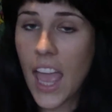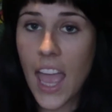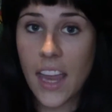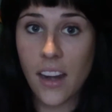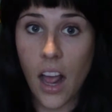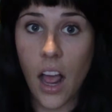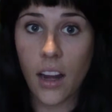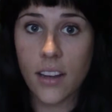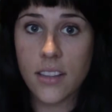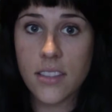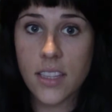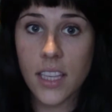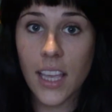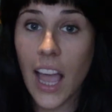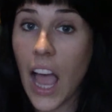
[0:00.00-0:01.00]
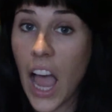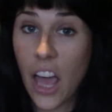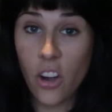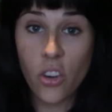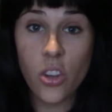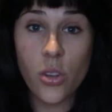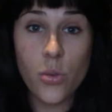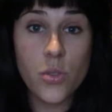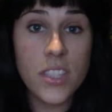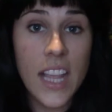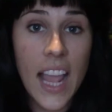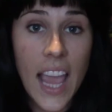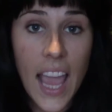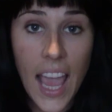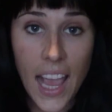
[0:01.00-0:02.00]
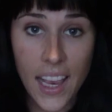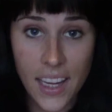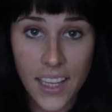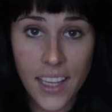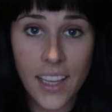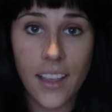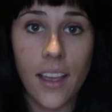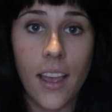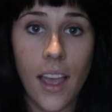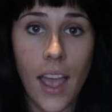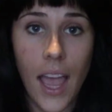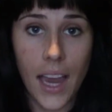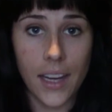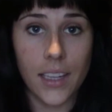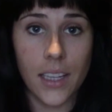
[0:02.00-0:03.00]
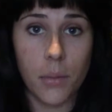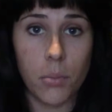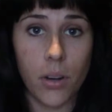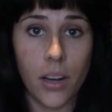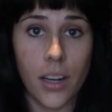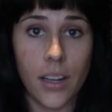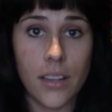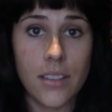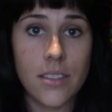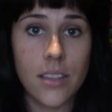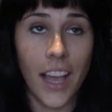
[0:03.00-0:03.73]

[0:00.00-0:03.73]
And honestly, I don't use any acne products.